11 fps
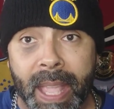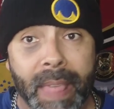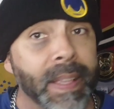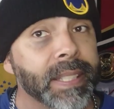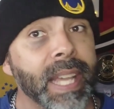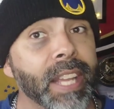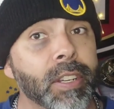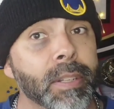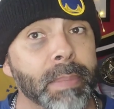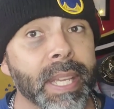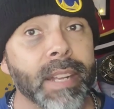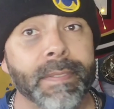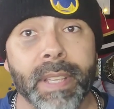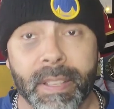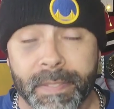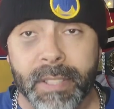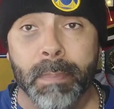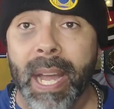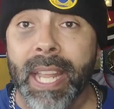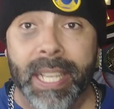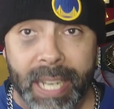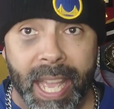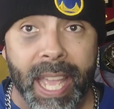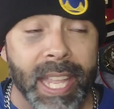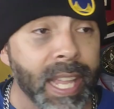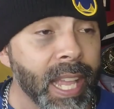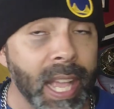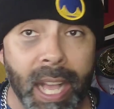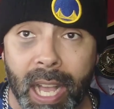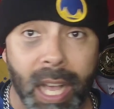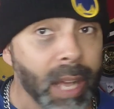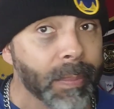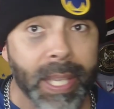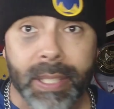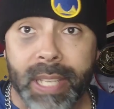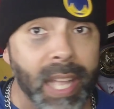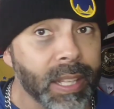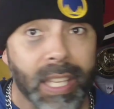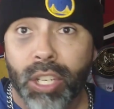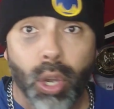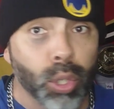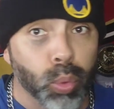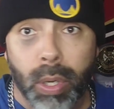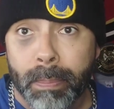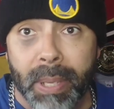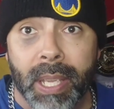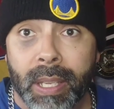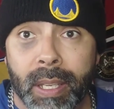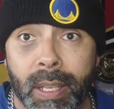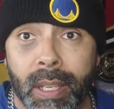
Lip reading: This guy could be it. If his body can hang, he knows where to be.